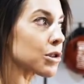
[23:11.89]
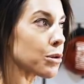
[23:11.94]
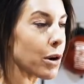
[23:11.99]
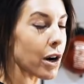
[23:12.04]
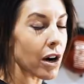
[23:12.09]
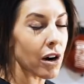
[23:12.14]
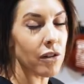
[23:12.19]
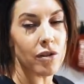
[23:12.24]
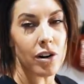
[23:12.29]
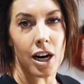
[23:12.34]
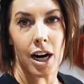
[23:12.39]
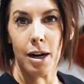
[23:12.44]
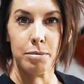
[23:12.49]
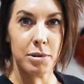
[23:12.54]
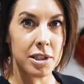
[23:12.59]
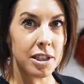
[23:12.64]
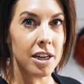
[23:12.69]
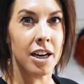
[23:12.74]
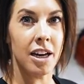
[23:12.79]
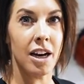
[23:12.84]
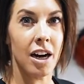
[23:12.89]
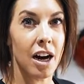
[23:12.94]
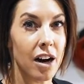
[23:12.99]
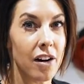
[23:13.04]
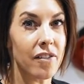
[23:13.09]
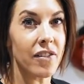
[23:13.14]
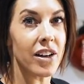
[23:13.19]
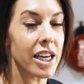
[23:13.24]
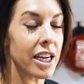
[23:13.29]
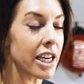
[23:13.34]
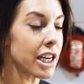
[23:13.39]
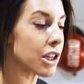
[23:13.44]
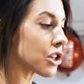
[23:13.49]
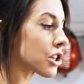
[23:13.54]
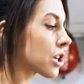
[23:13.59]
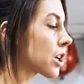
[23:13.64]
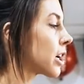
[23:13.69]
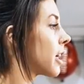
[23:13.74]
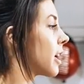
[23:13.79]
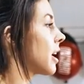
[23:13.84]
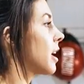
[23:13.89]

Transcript: twelve reps of each.